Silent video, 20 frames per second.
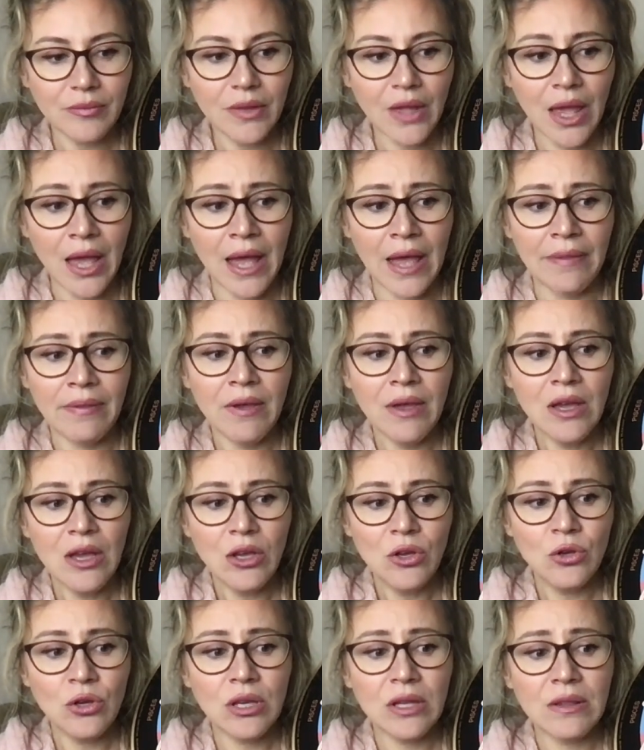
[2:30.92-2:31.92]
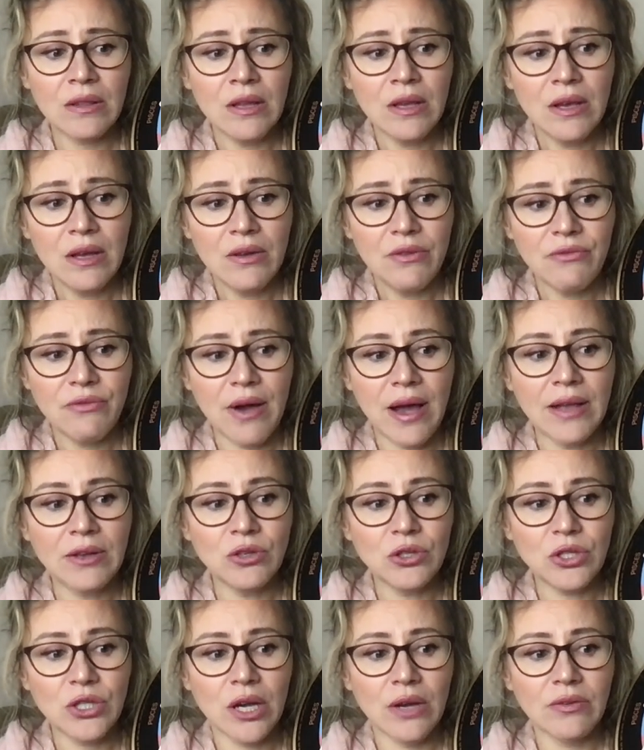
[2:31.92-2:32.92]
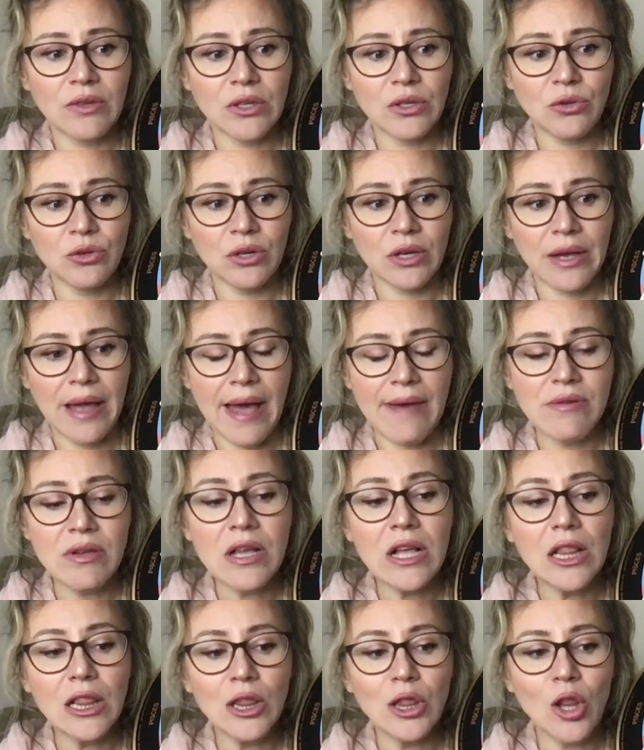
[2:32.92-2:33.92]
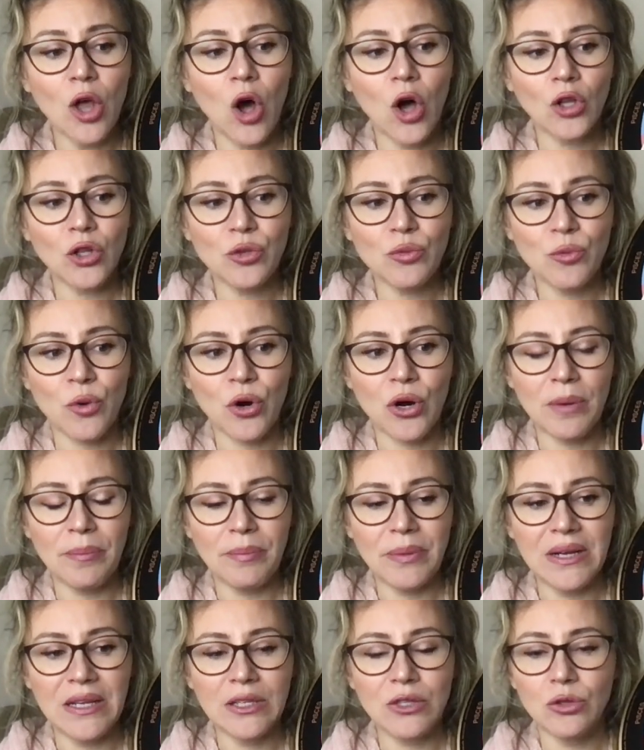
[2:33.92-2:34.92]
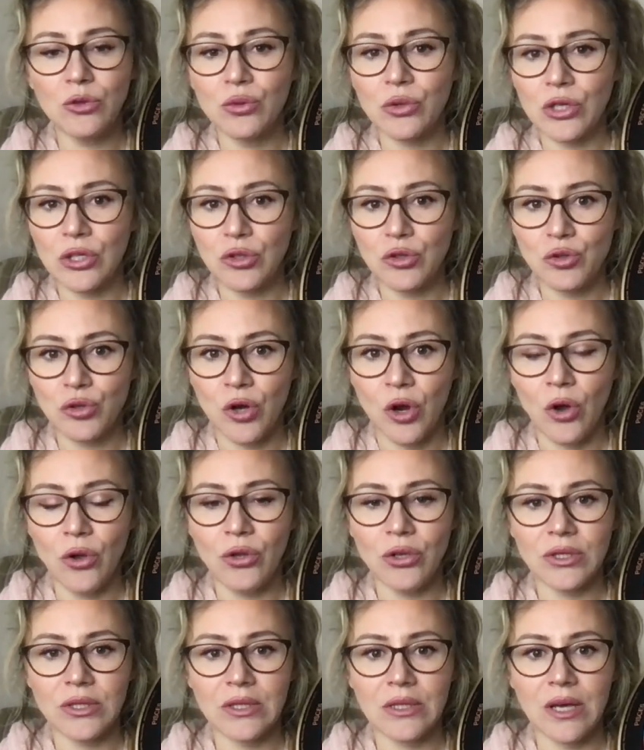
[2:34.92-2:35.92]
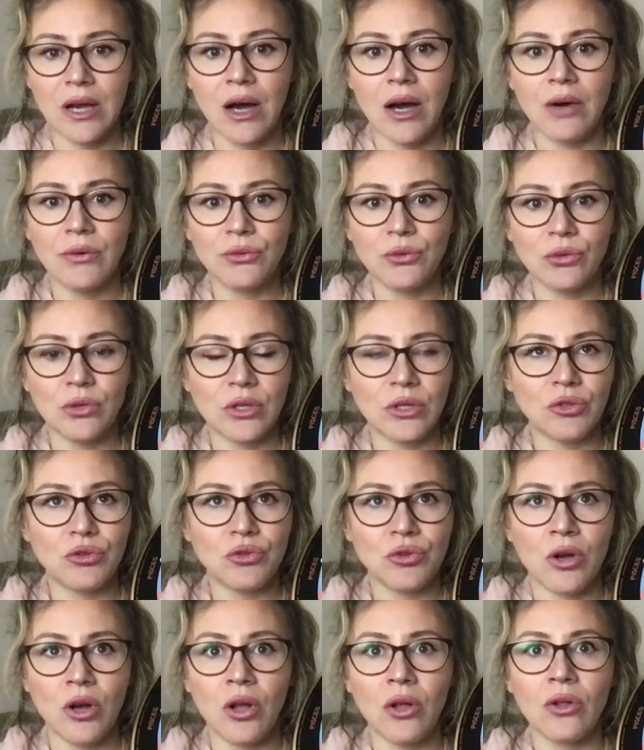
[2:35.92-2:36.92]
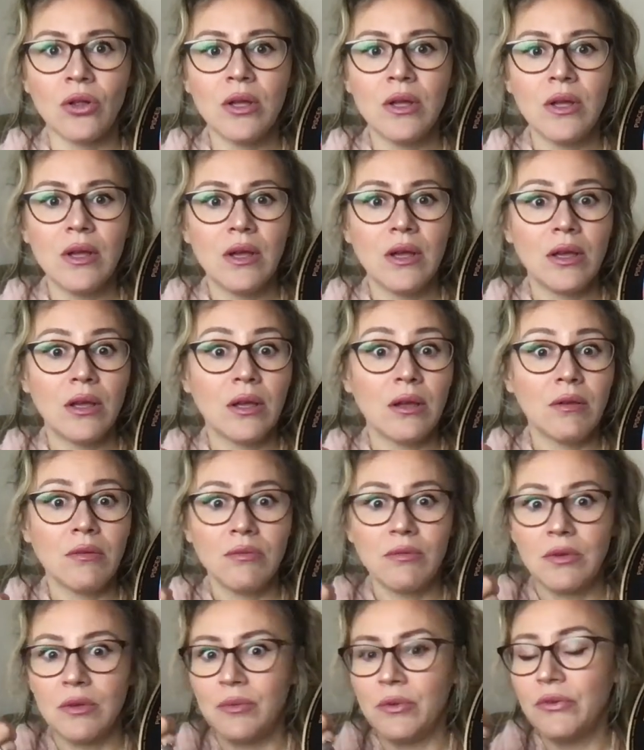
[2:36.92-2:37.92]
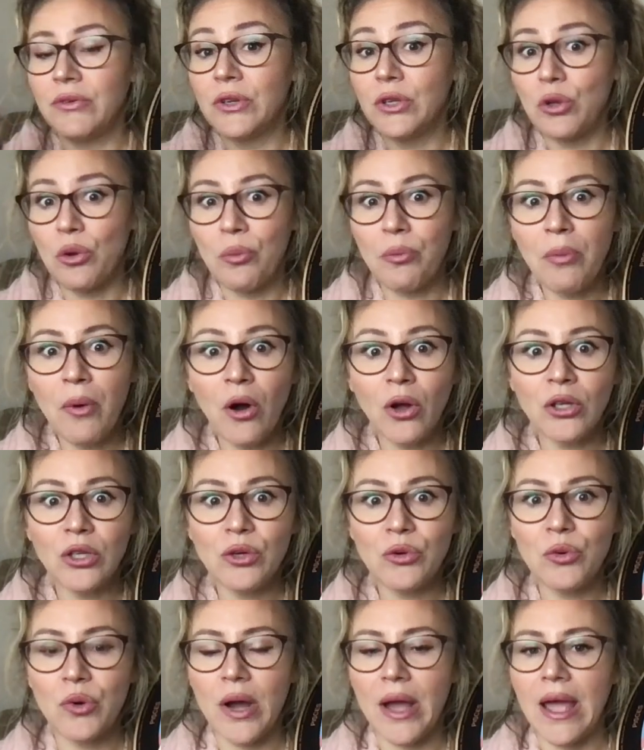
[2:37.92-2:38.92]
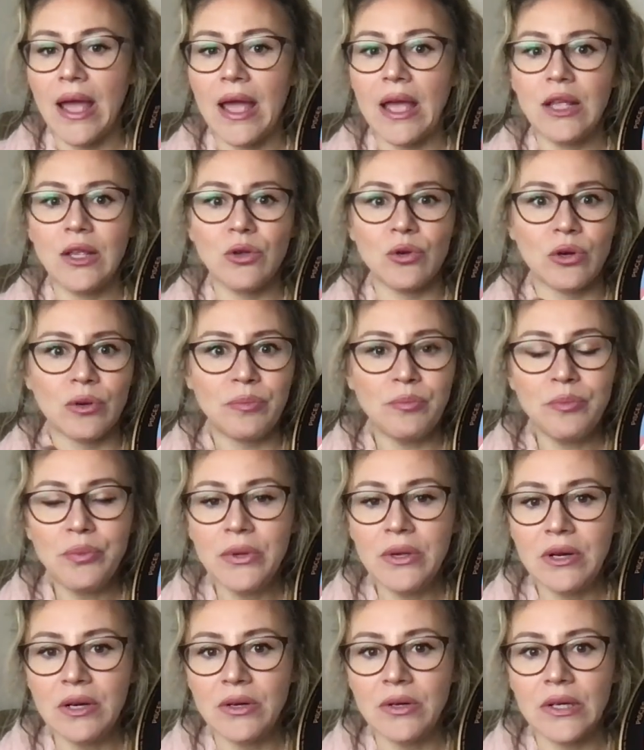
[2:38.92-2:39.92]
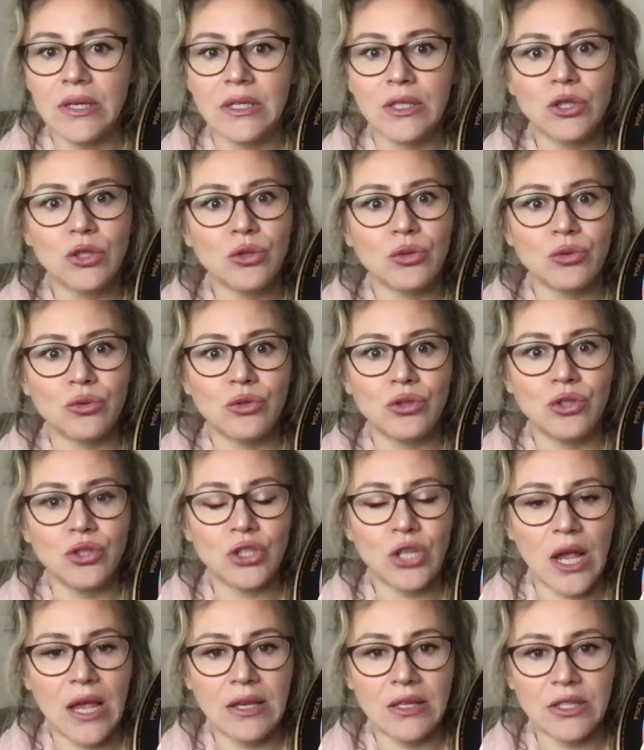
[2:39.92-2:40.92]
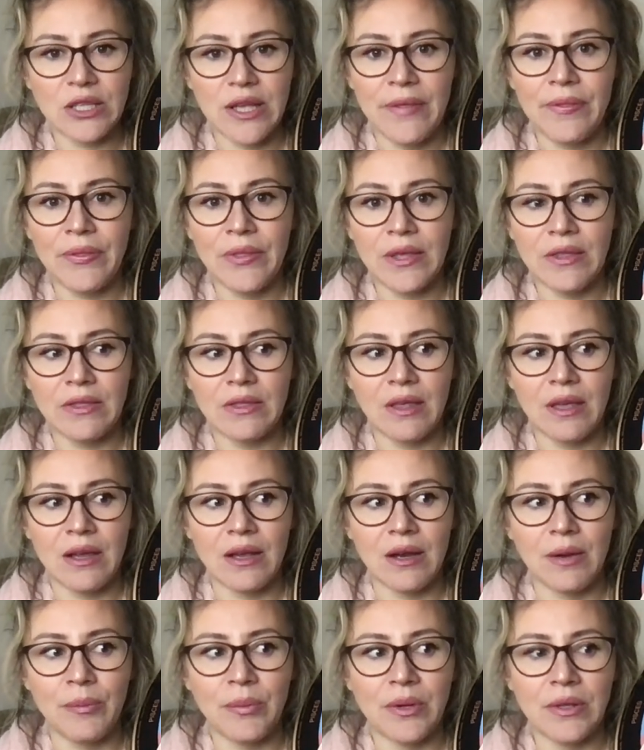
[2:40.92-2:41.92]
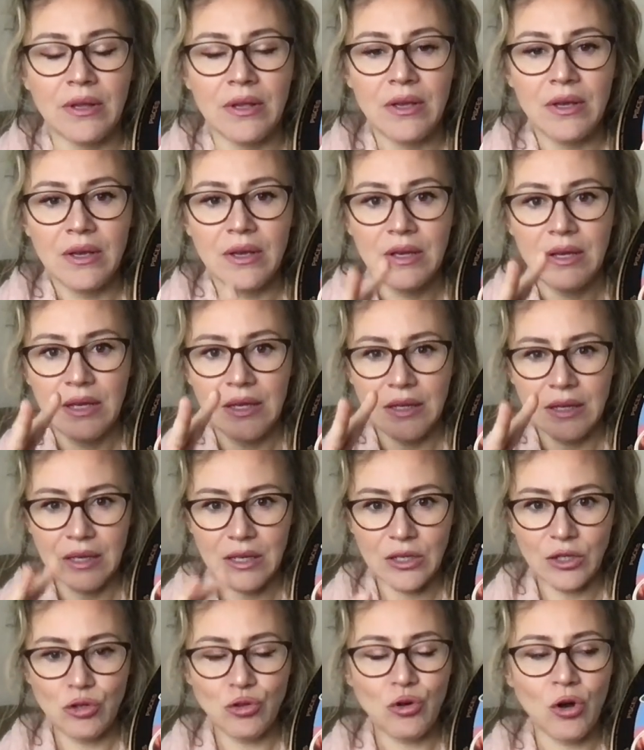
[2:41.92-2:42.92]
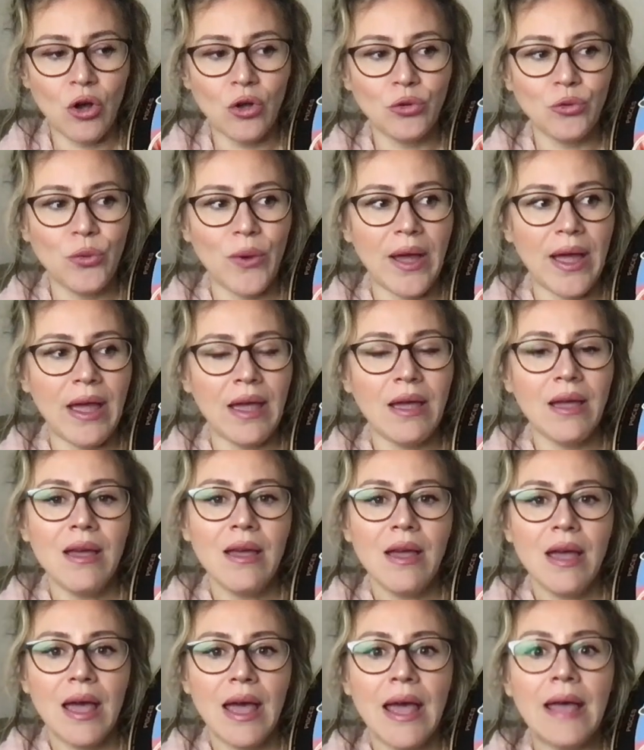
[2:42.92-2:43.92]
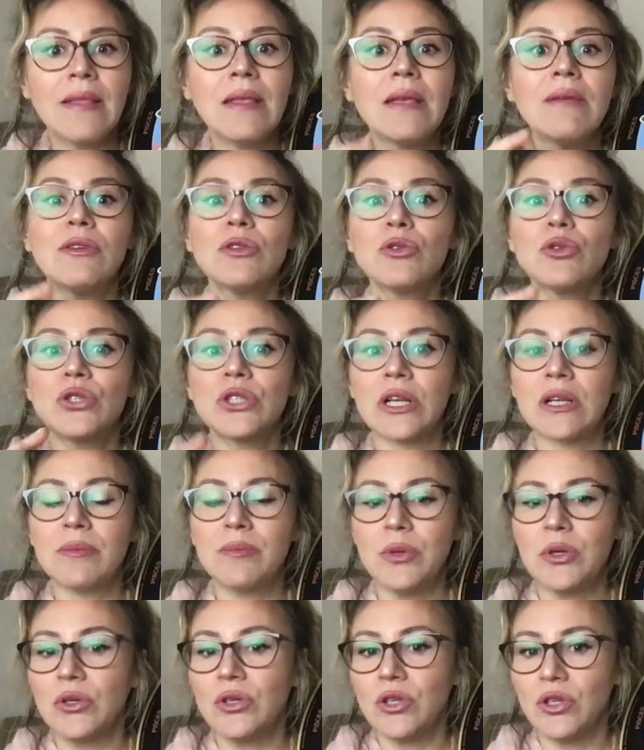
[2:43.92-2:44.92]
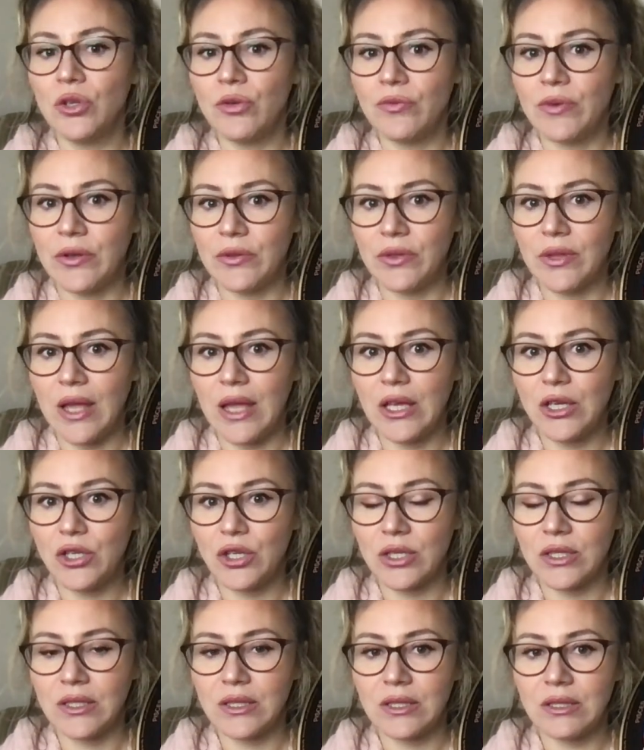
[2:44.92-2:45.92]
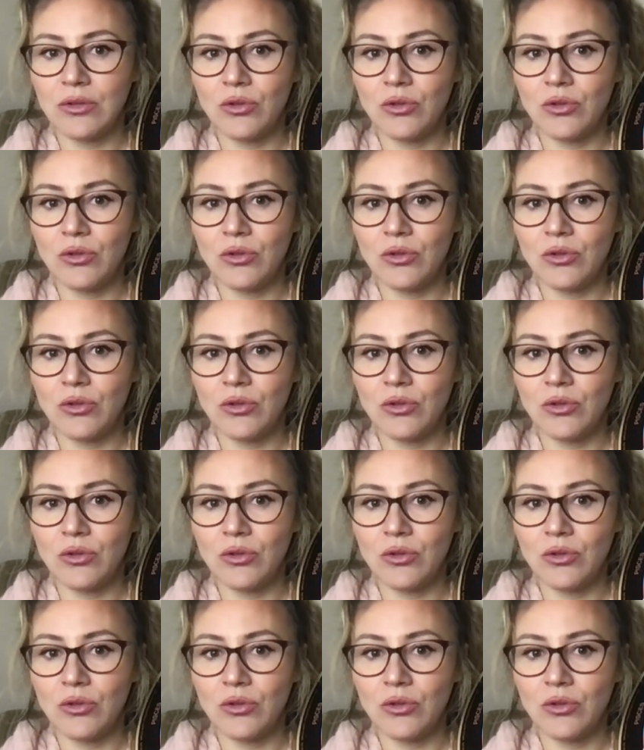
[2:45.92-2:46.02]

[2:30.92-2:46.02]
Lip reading: And you can find yourself that you're having a lot more ability to control yourself, to control even your body weight, your appearance, to change something there, but in a controlled way, and even to start building new foundations